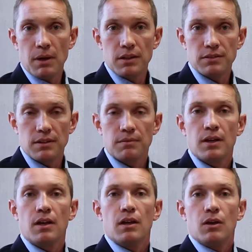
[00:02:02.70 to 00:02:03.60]
medicine.
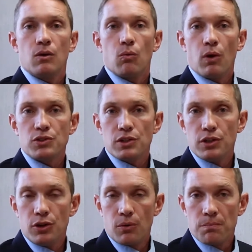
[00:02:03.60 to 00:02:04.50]
What should you
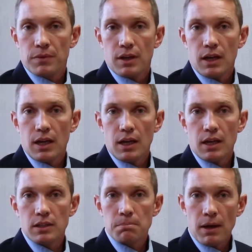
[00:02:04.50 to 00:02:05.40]
do?
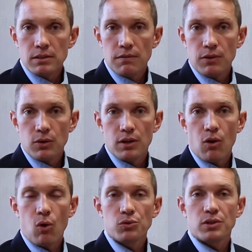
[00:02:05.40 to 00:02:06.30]
It's best if you can
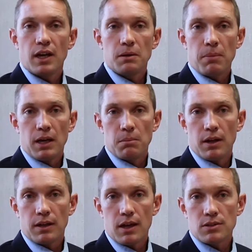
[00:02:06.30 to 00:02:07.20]
alternate pain
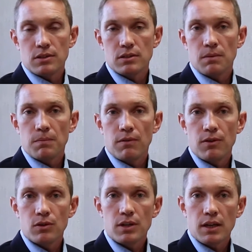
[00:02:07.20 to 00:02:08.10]
medications. If
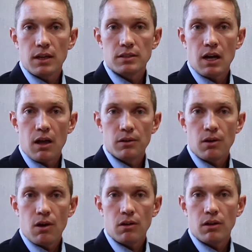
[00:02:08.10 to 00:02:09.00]
you're taking
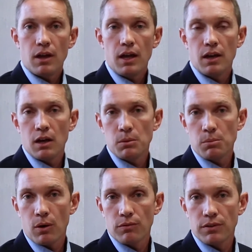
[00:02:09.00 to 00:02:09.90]
Tylenol and
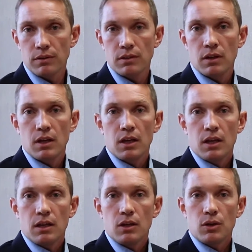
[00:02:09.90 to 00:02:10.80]
ibuprofen,
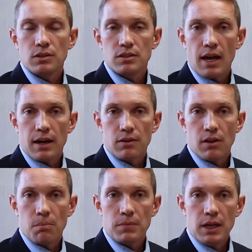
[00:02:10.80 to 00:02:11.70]
you can stagger
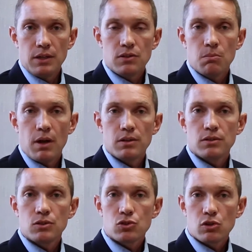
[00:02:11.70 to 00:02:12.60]
them. Each of the
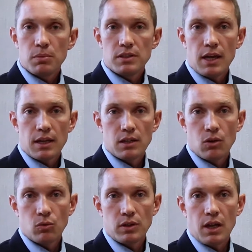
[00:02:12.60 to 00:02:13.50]
medicines should be taken
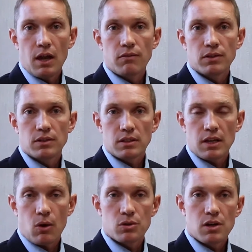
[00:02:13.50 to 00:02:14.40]
only every 6
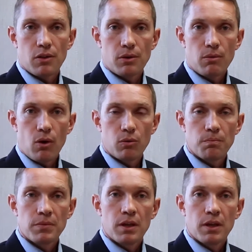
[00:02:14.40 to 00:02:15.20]
hours on their own.